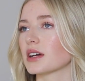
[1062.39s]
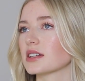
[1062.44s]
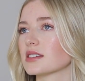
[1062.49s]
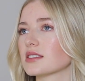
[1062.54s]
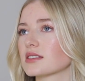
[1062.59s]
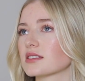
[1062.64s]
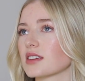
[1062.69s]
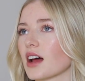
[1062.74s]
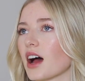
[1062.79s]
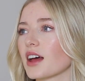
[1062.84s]
my
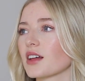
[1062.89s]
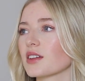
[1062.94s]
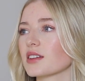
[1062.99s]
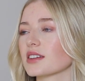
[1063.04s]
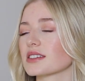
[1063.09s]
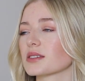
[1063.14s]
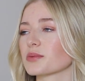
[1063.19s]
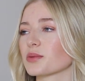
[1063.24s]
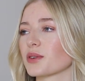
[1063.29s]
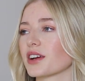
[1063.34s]
style
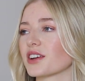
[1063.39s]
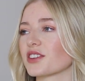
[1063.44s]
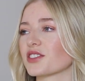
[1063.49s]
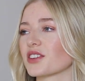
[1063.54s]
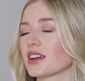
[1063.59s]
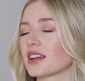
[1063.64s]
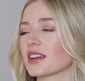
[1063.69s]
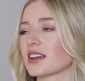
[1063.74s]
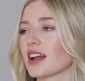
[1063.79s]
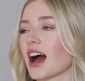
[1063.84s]

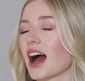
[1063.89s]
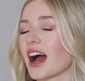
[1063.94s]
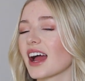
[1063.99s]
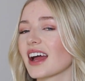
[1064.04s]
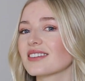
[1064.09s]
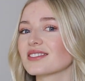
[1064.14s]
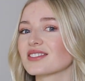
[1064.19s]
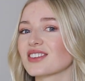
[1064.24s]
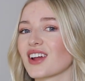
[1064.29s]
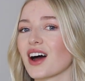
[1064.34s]
inspiration. I
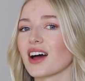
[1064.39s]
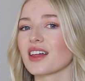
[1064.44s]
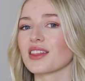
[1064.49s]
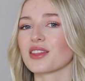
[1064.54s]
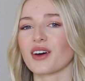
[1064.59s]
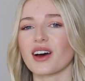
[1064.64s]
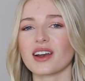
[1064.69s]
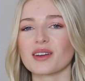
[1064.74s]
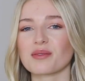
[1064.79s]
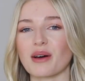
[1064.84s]
have
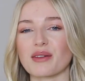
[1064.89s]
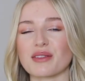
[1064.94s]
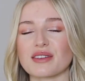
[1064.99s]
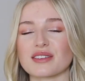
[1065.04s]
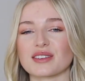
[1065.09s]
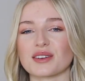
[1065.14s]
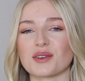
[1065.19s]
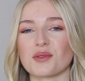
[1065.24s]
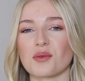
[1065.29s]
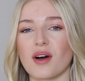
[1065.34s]
not thought about
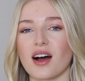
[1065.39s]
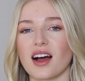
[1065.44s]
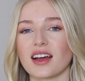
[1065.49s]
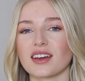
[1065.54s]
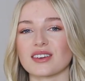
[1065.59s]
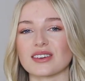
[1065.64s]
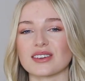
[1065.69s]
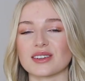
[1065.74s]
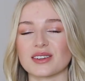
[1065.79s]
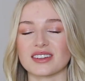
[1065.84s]
this in a
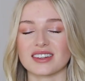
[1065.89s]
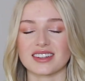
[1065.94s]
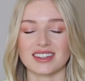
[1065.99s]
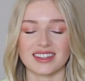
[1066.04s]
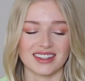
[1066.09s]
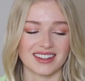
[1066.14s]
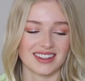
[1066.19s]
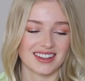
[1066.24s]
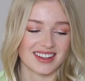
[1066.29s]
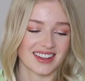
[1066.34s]
while.
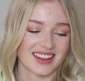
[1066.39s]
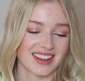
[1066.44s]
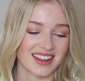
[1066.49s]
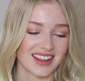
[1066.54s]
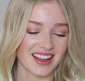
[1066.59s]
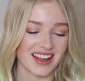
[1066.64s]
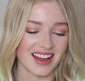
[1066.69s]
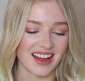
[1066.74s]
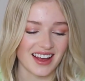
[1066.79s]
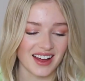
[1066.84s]

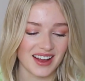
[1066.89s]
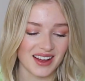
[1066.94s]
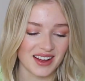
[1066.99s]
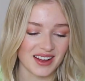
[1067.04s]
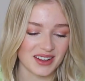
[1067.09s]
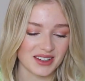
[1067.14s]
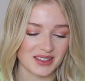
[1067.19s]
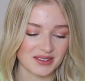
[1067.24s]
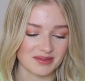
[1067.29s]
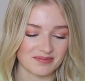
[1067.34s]

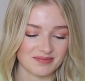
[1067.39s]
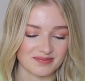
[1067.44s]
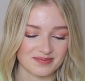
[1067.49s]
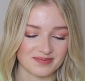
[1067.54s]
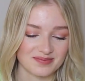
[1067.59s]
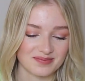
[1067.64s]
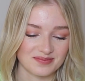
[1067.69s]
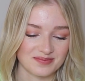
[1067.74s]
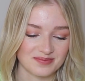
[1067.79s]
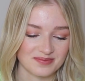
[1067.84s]
Um,